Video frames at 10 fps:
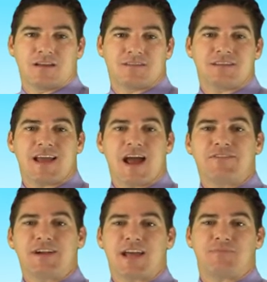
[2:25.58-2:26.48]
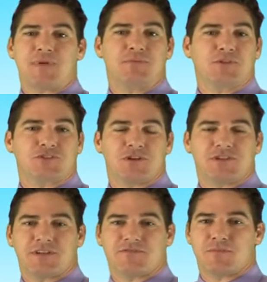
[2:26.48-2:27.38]
See, every day people are
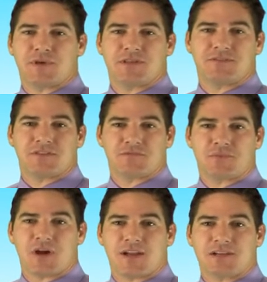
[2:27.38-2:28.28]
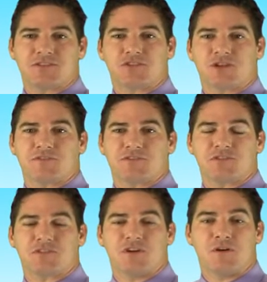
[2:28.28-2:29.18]
searching for businesses, products, and
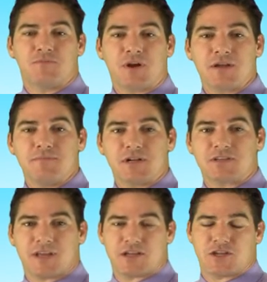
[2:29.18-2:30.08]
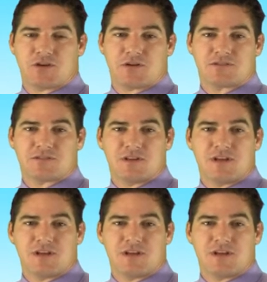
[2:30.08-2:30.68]
services, probably much like yours.